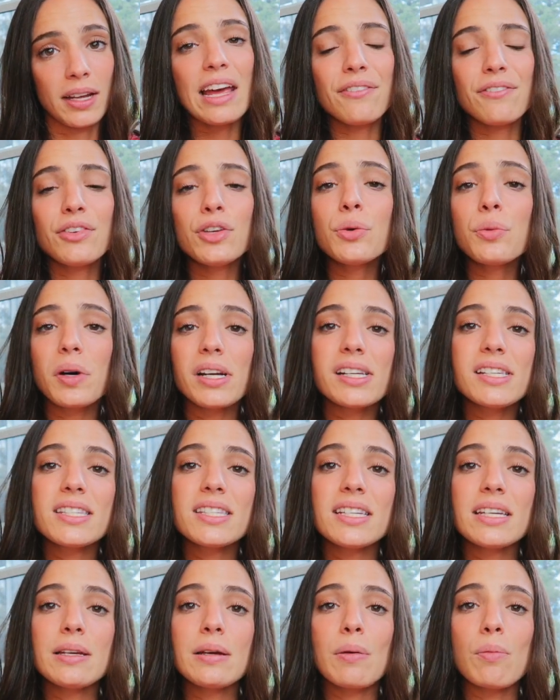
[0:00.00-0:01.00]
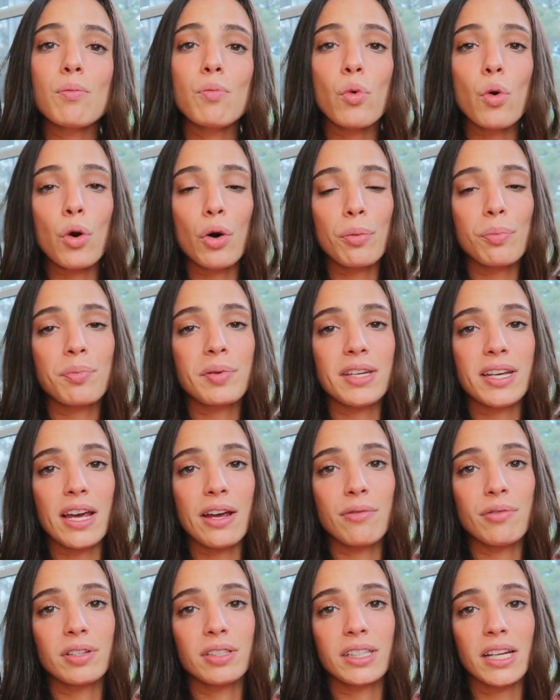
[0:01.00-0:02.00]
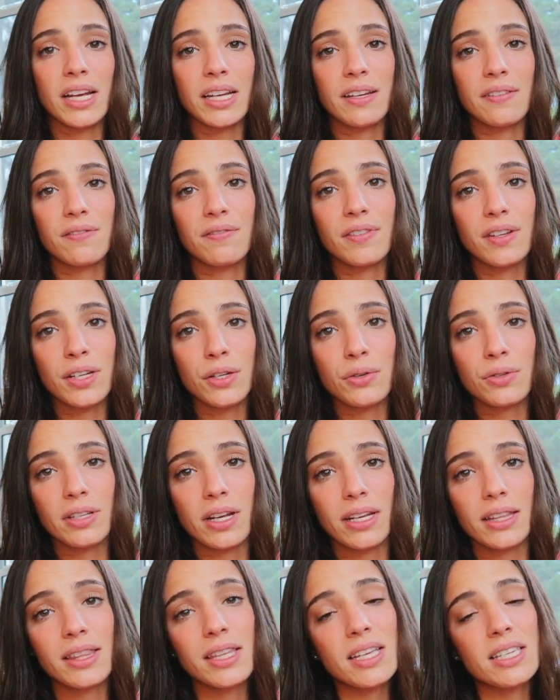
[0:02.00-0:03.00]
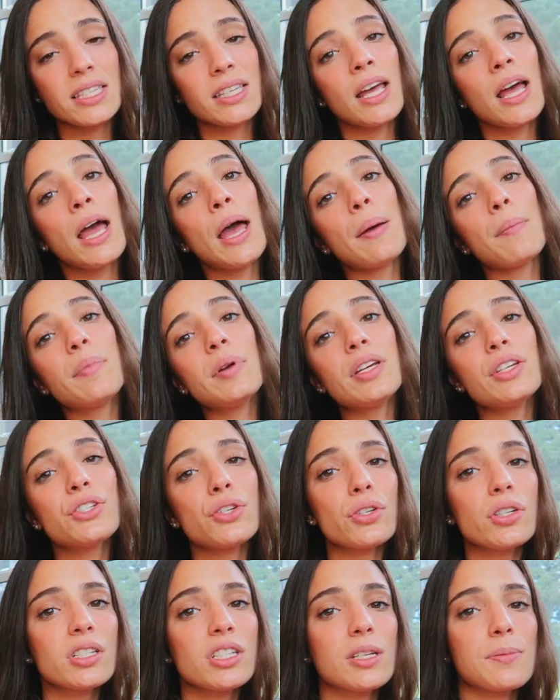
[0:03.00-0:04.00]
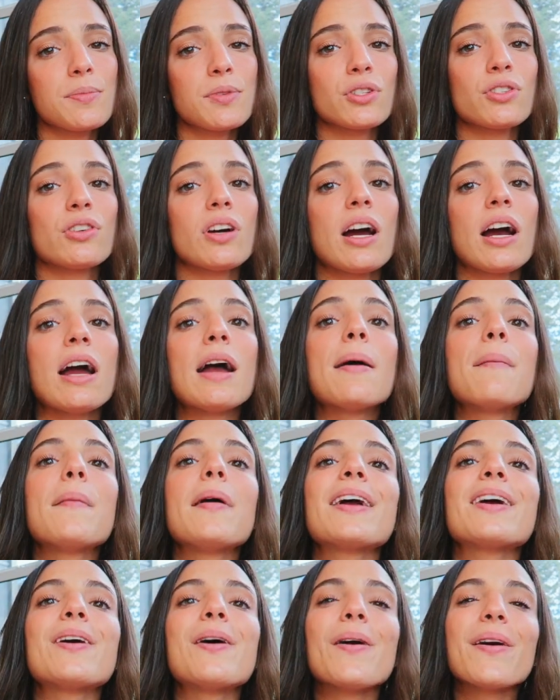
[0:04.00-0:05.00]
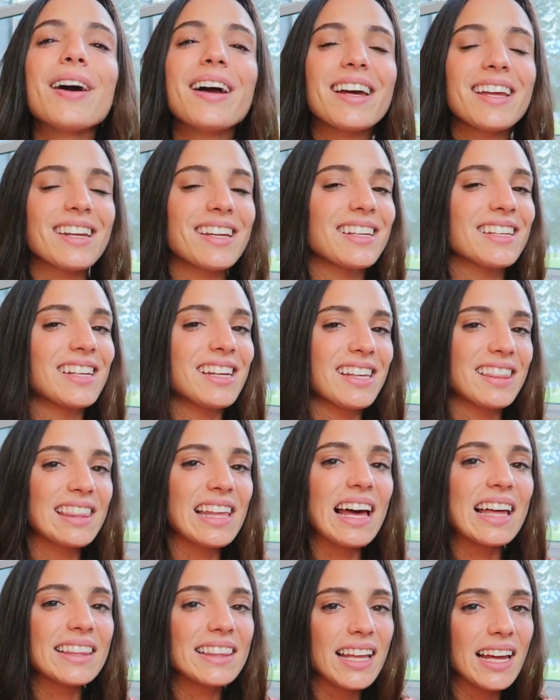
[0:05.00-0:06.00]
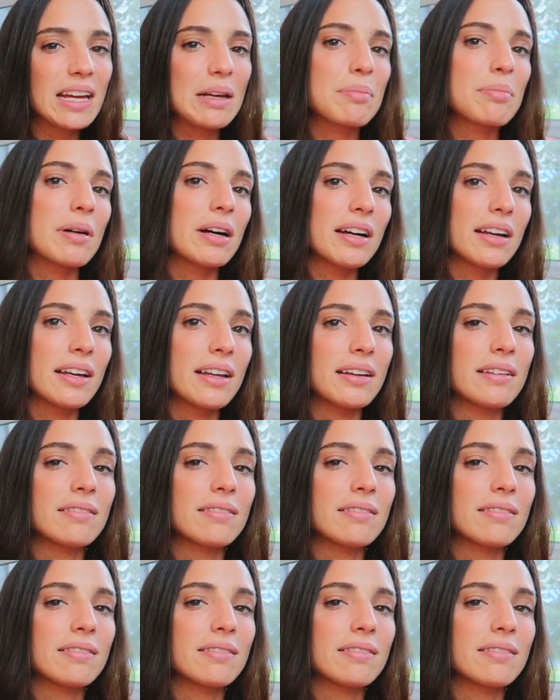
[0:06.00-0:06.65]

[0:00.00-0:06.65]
If you want to see more PA related videos like this, be sure to subscribe and go ahead and hit that like button.